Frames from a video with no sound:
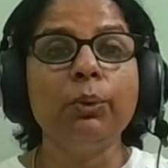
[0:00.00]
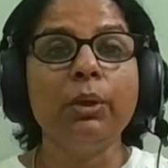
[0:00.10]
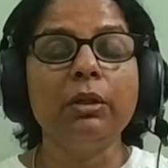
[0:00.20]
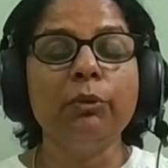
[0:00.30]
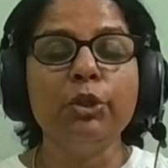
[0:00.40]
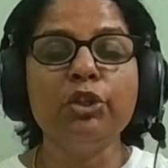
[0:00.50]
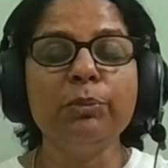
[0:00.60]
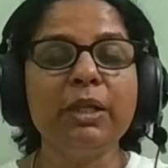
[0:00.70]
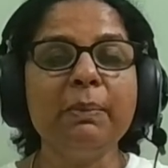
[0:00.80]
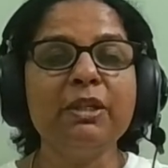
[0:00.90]
the worship
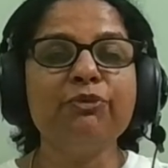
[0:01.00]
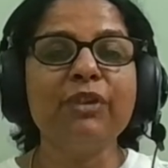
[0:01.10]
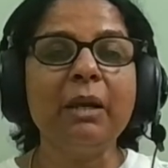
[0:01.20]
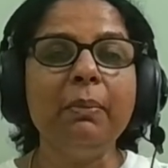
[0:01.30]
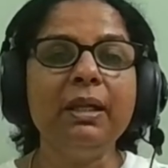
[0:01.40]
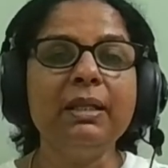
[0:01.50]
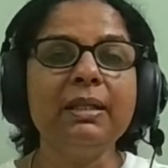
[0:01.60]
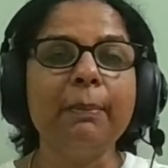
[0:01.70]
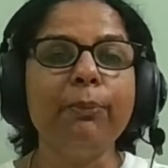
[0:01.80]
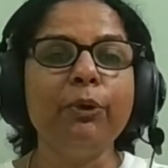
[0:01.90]
team is five minutes
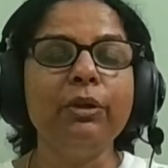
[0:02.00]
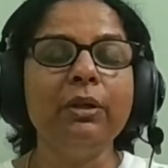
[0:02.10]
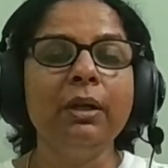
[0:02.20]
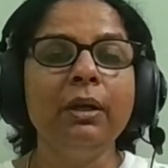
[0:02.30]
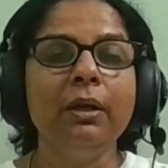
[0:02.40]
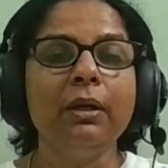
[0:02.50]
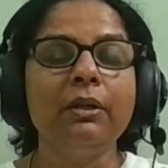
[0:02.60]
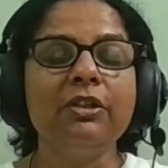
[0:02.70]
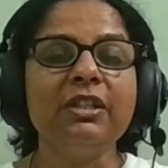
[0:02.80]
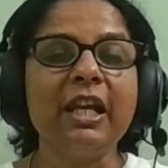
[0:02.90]
up on uh,
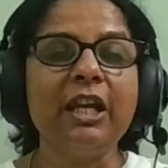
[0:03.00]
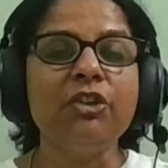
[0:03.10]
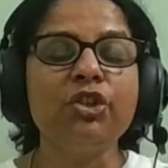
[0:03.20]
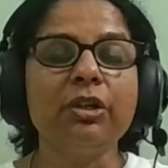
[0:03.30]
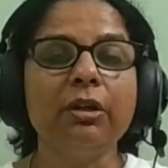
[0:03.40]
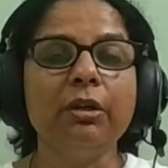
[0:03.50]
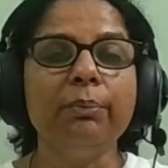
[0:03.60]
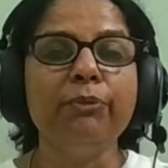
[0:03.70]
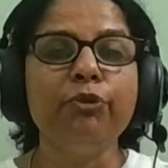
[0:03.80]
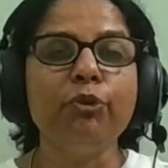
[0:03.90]
the stage uh,
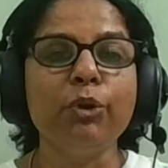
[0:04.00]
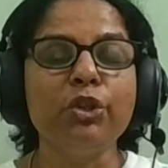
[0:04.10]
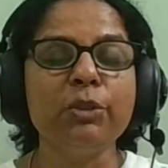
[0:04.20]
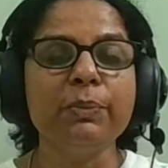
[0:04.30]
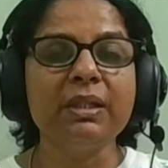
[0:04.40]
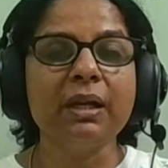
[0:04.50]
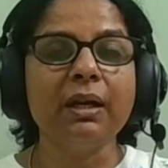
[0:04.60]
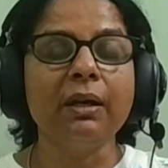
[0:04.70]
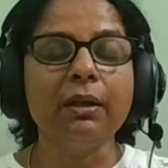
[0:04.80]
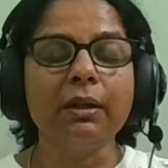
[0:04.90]
before worship start uh,